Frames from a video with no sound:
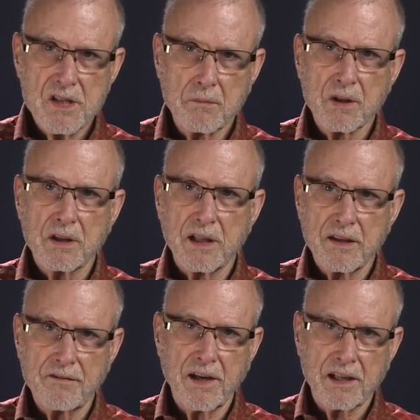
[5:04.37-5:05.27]
similar
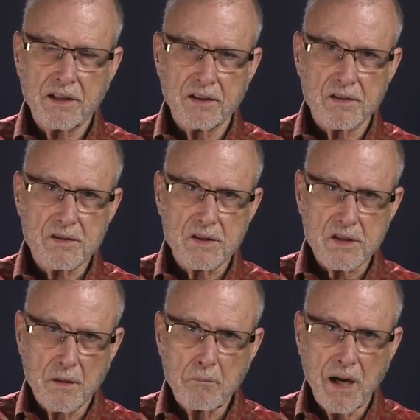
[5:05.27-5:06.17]
an effect is to
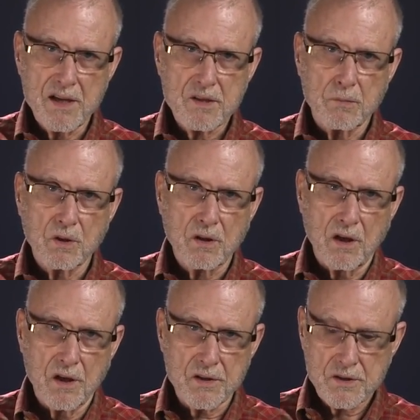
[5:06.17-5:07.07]
some possible
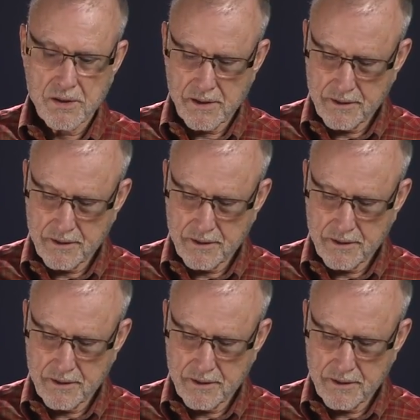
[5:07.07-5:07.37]
cause.